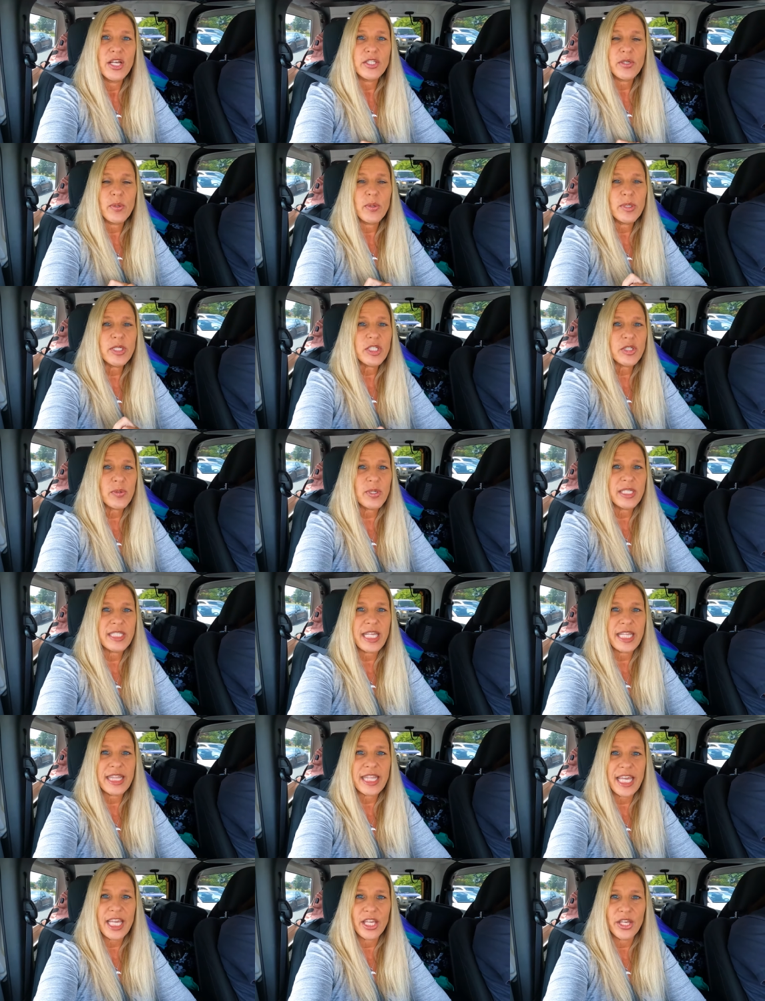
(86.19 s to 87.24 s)
So we just want to
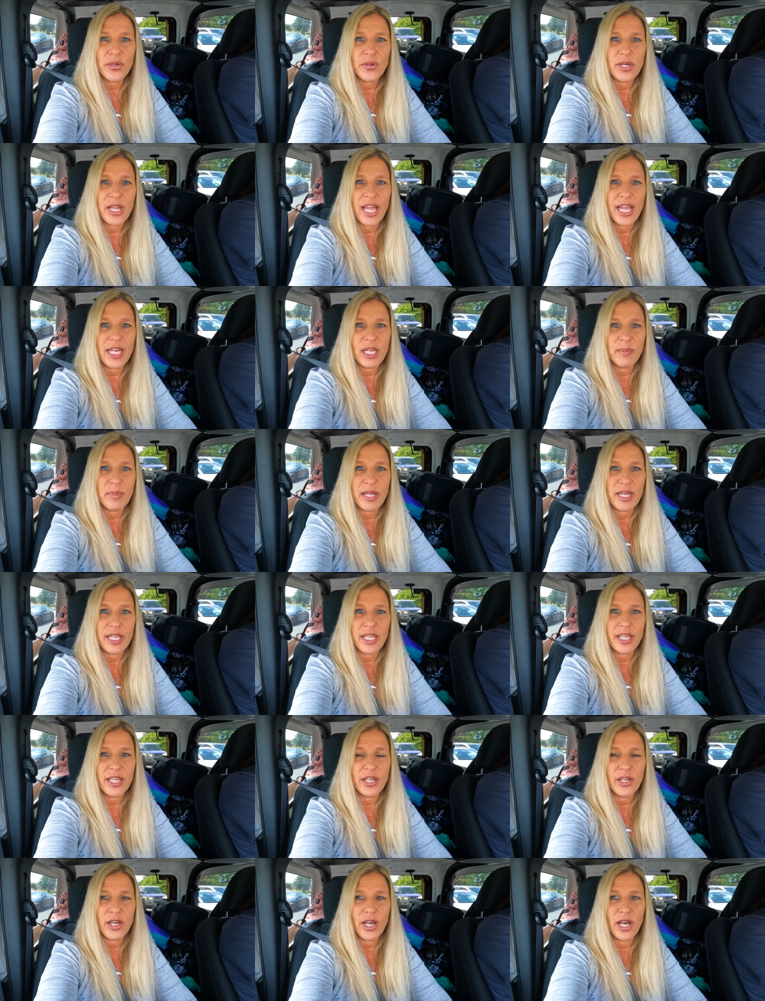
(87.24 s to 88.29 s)
say thank you to
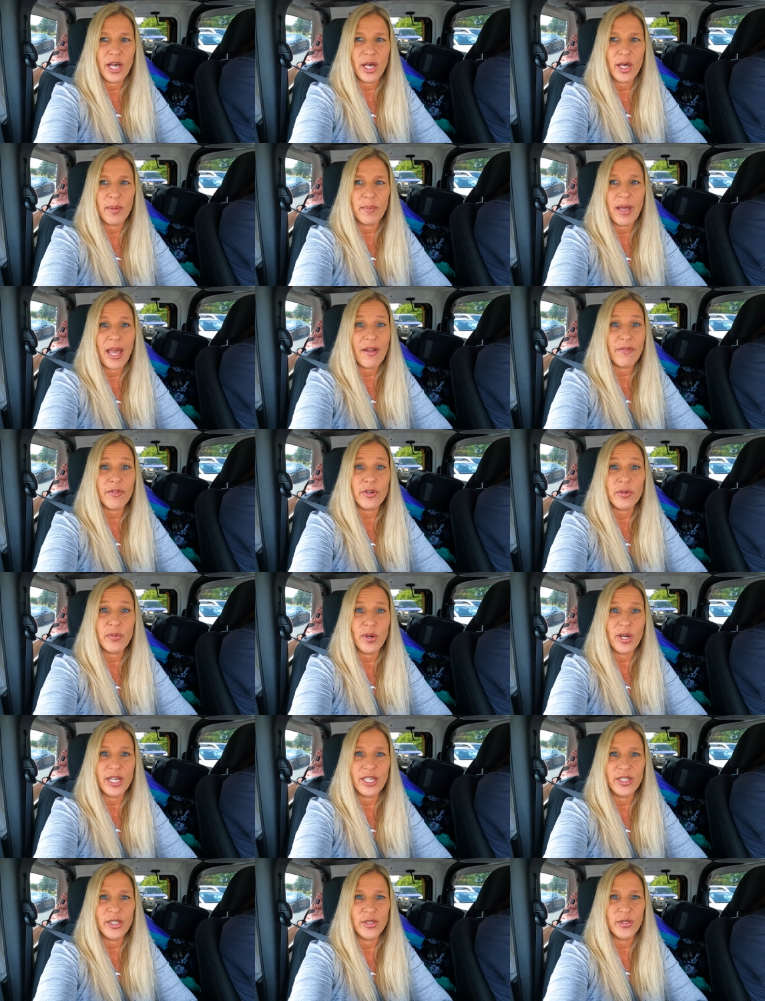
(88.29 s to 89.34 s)
anybody, um,
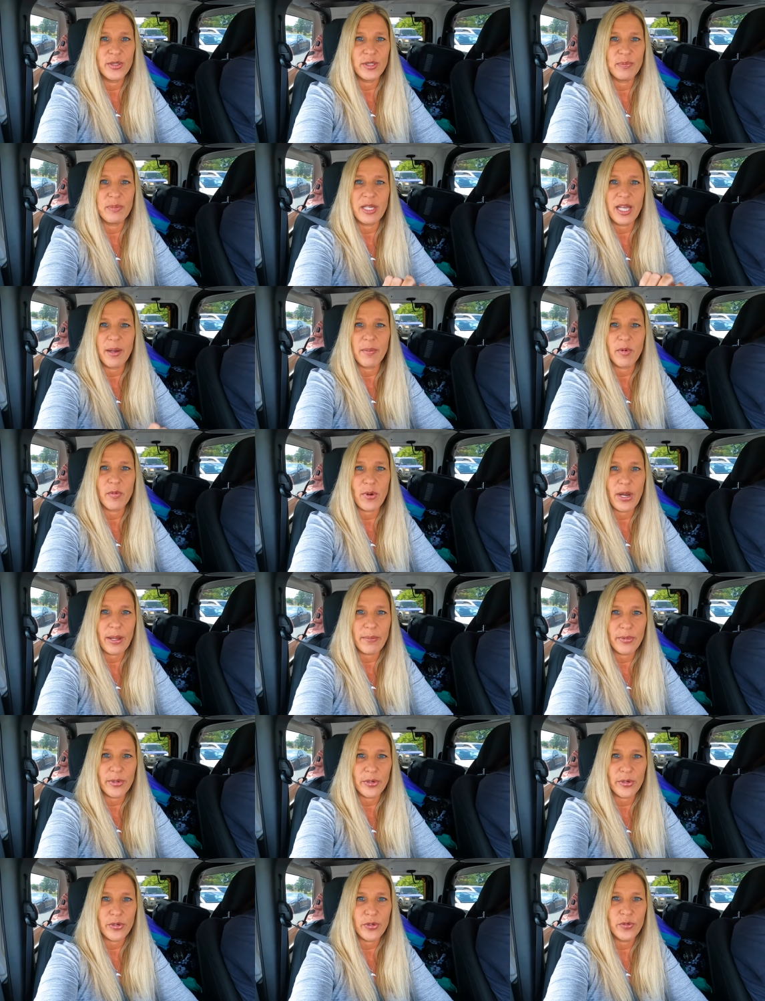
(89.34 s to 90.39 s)
everyone who's become a
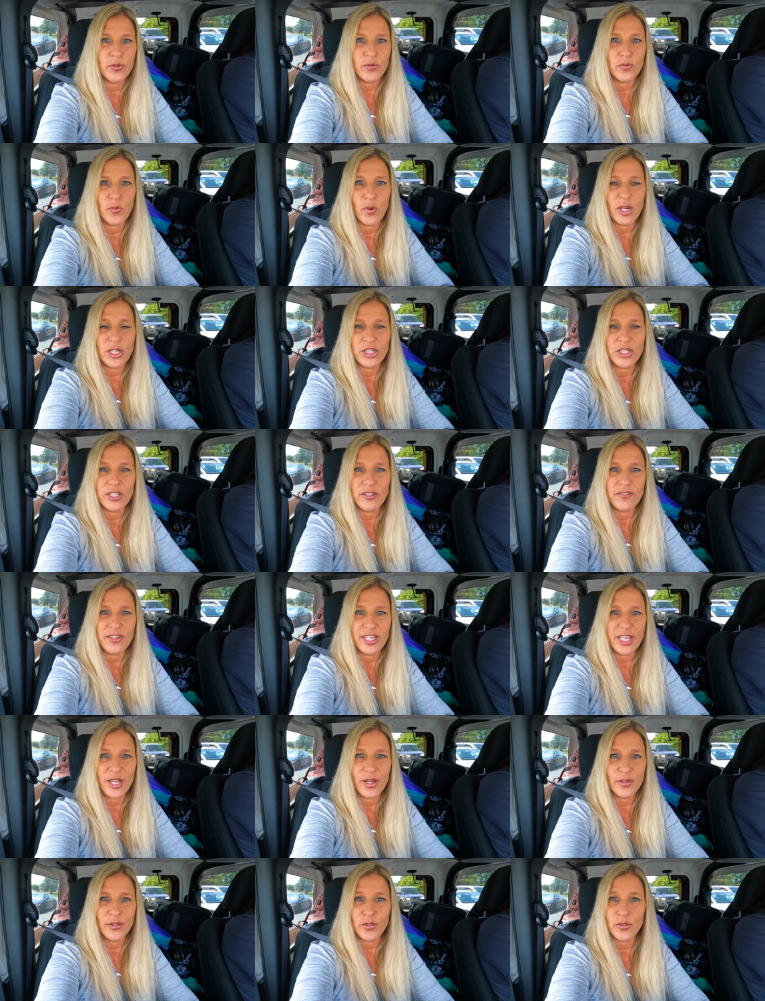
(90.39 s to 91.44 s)
Rambler, who's watched the
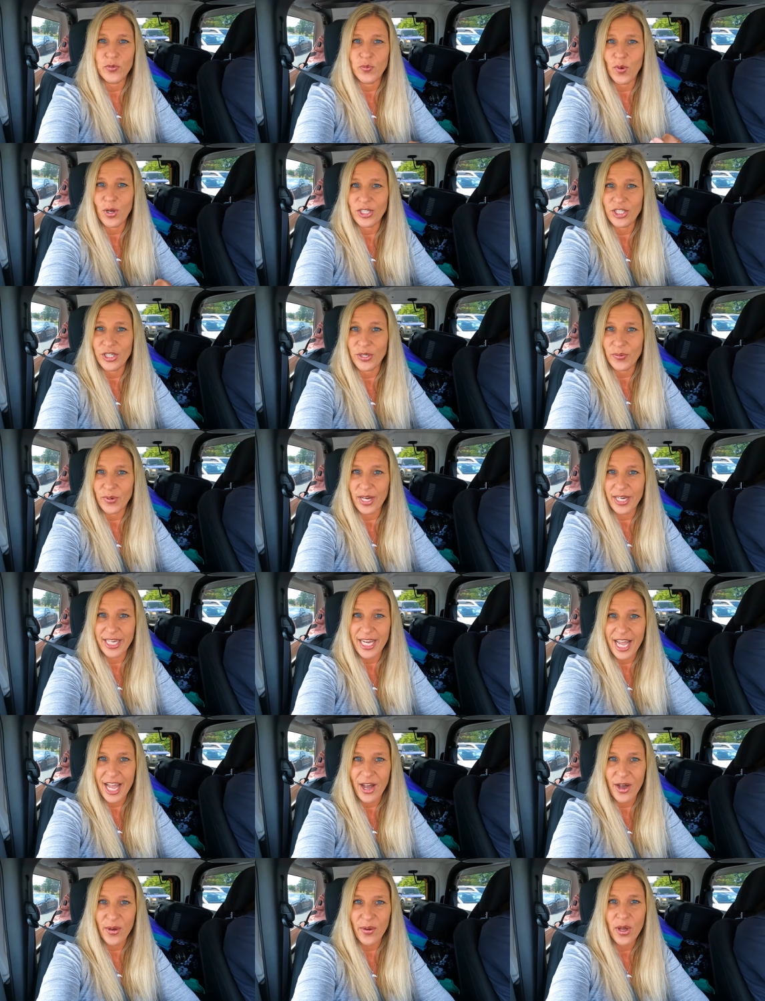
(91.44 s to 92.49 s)
videos, who's watching right
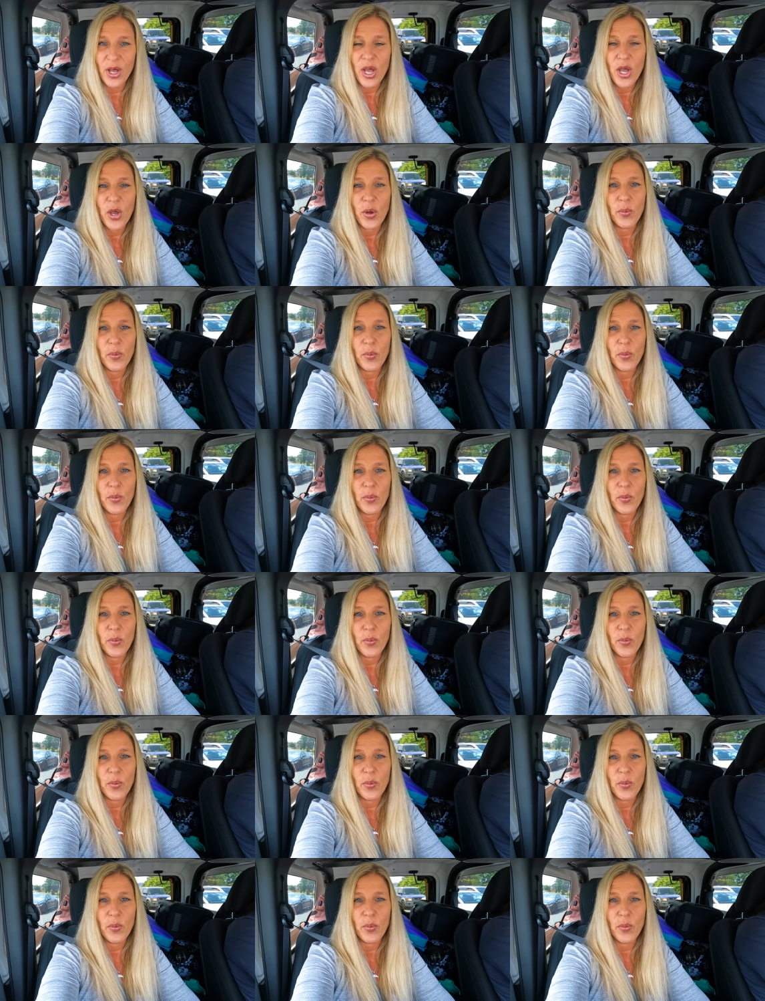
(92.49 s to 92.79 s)
now.